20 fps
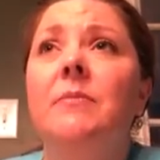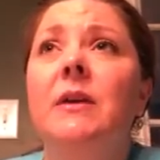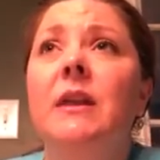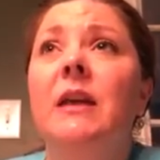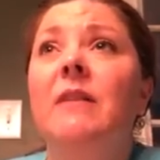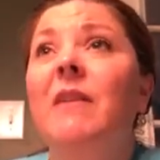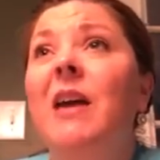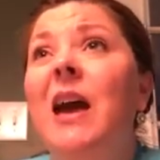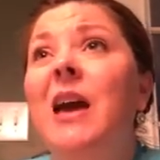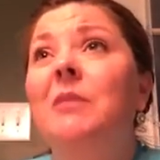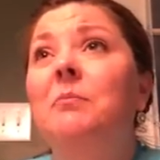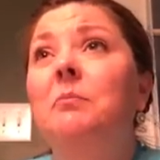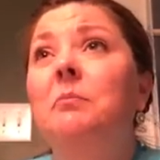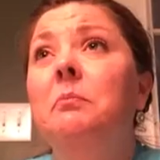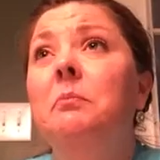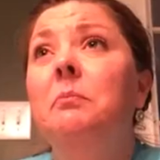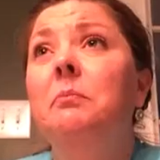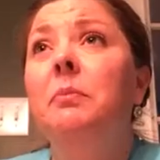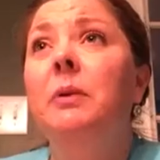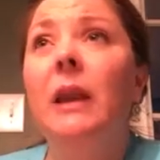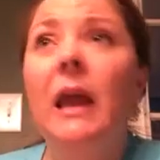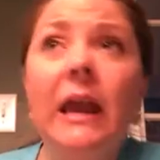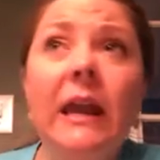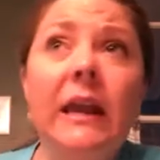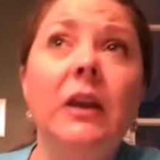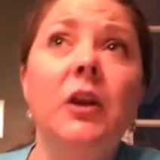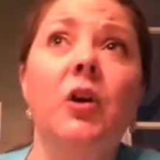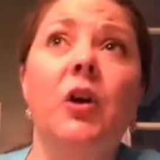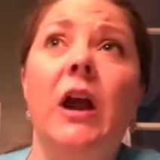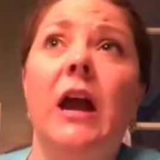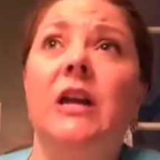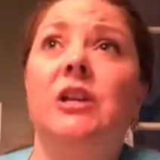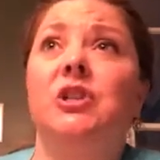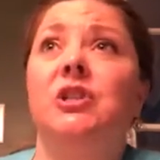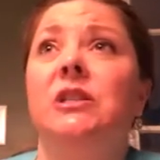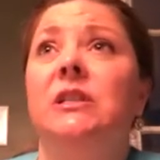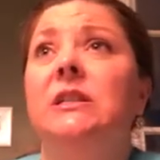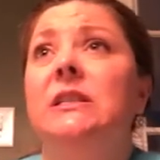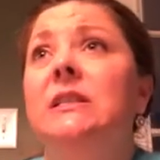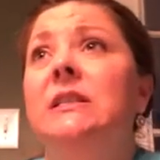then I've had plane
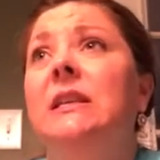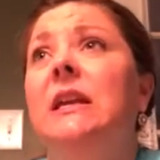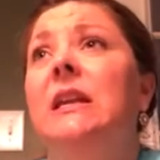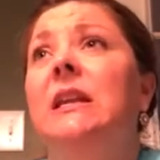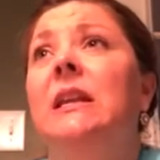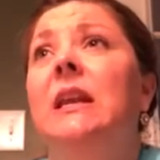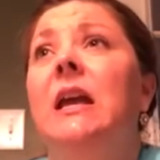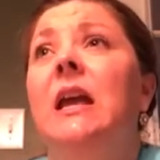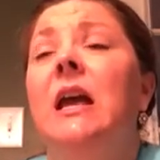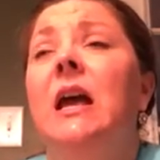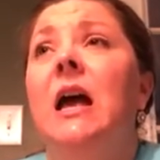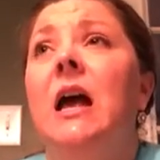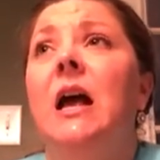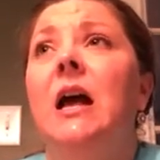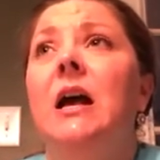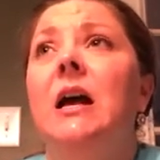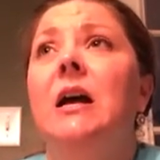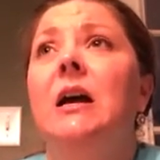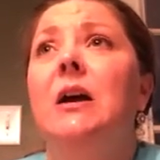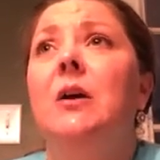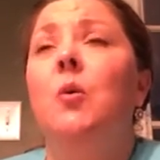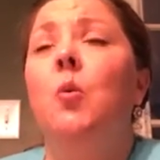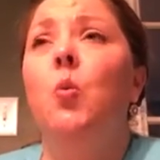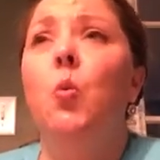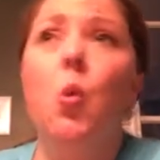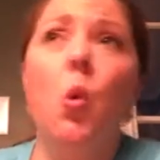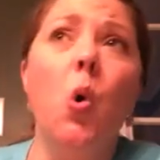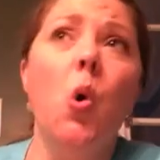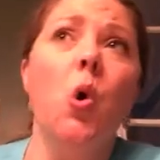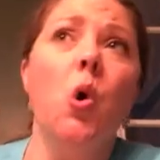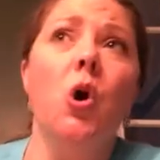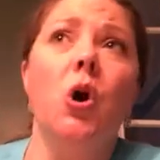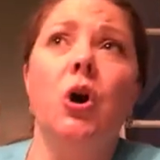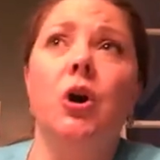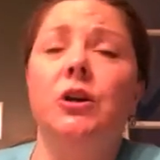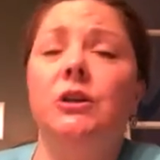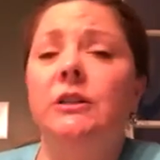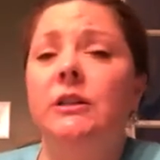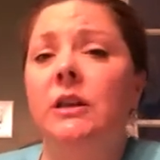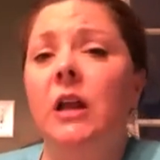crashes and
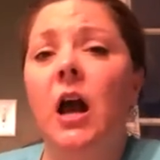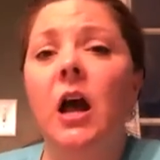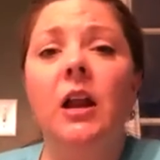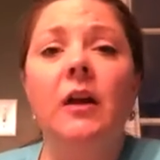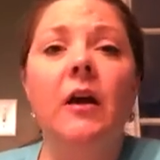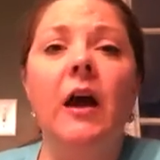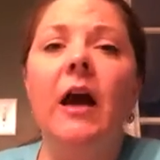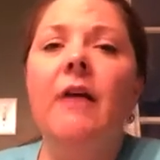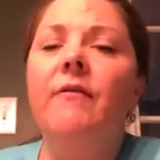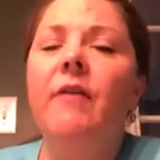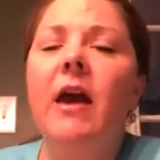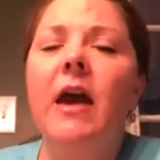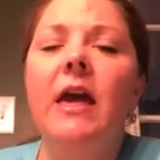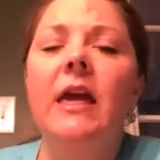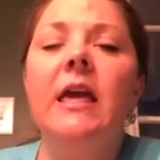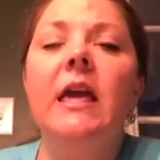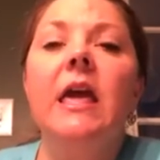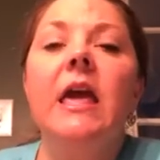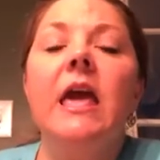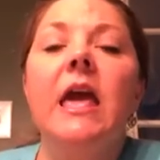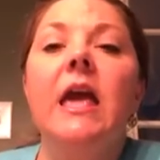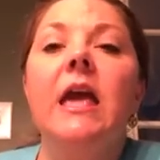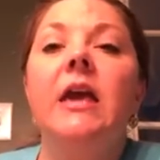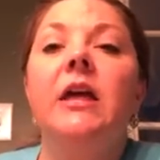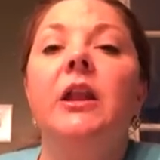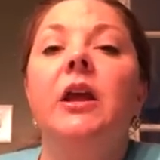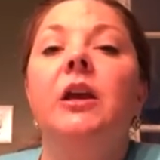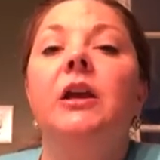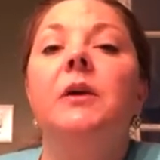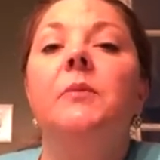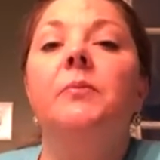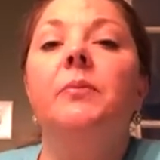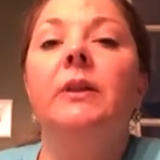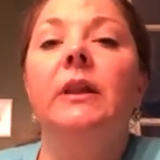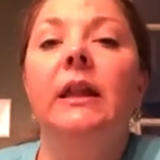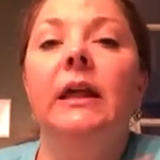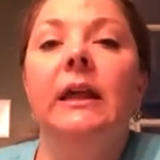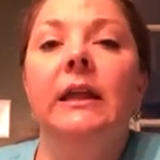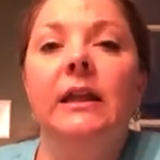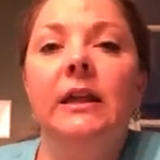wars and all. It
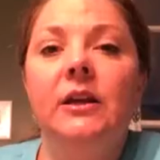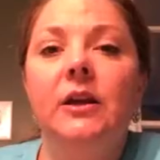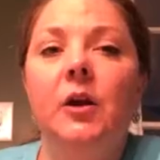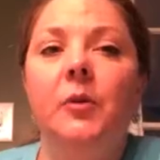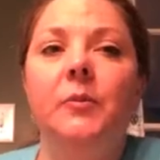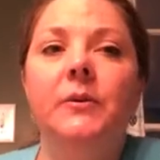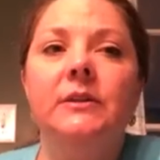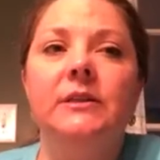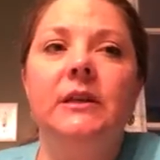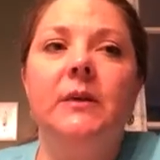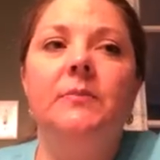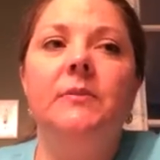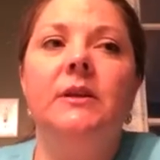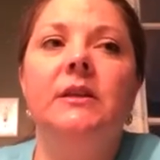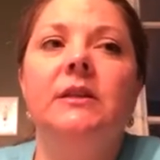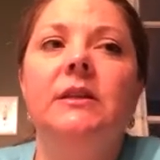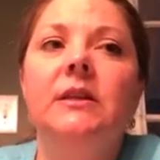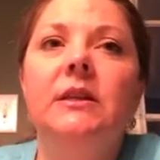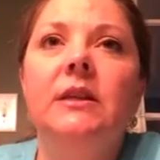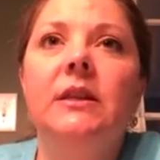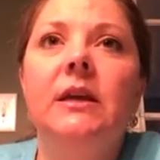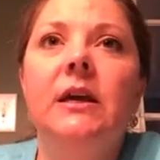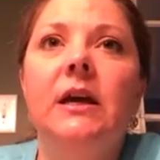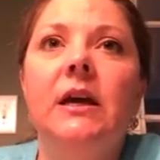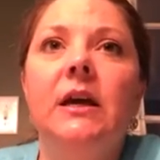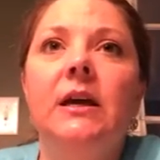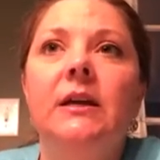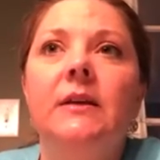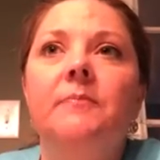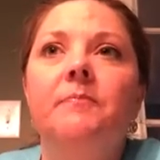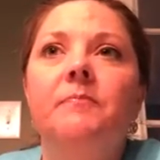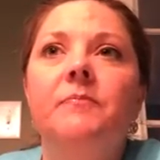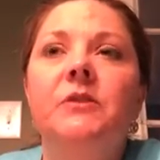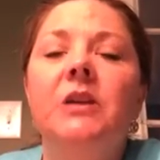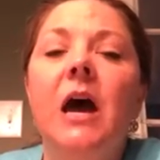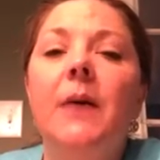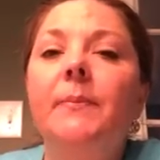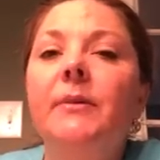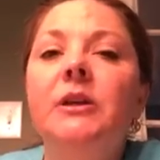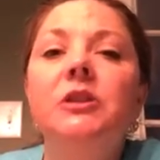completely opens up the
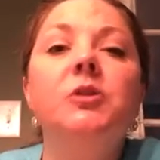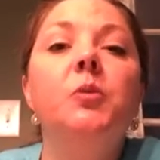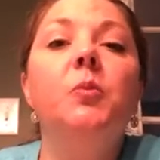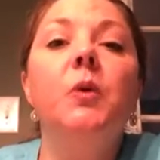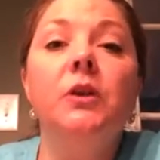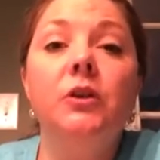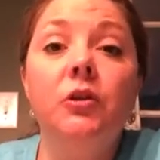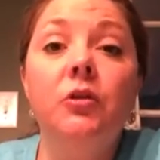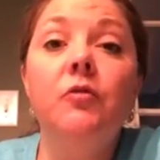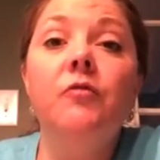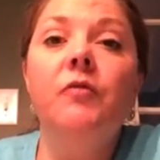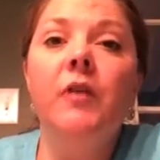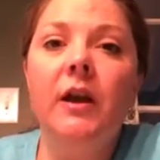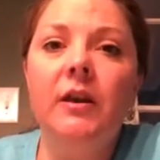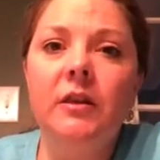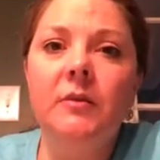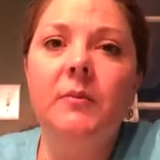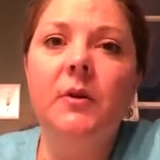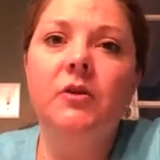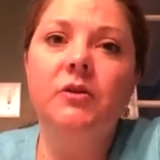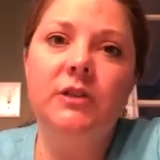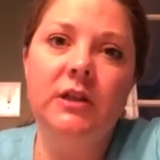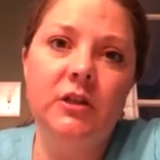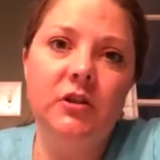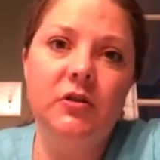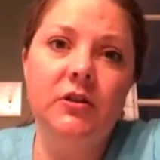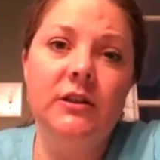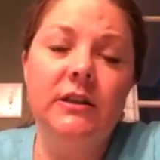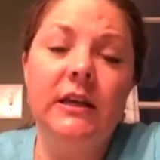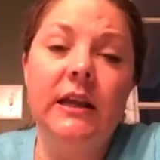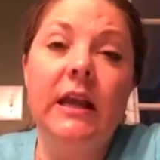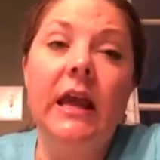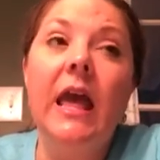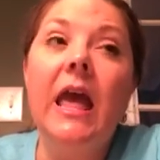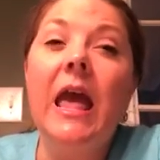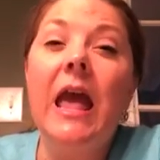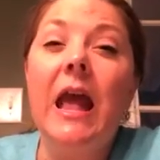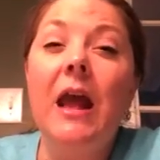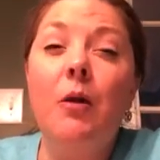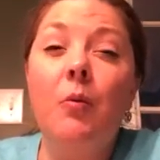topic to what you find the most interesting.
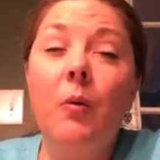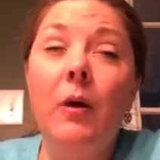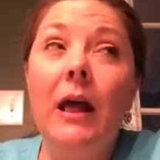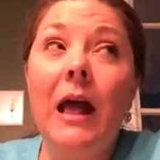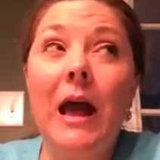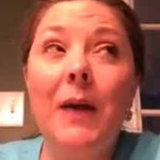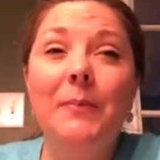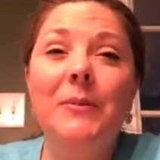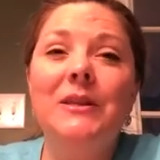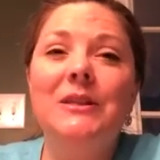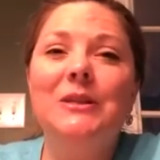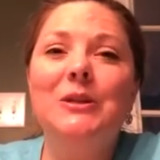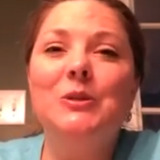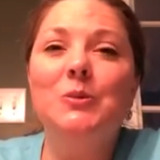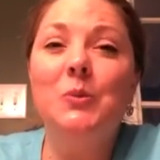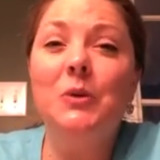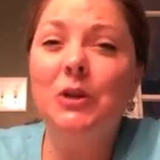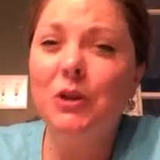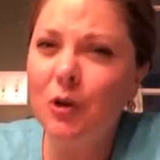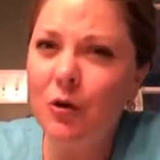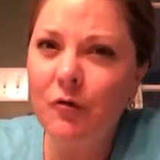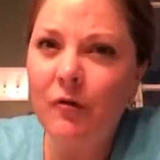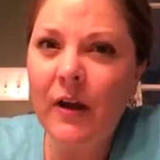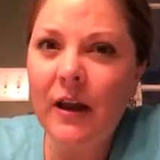And what happens is when you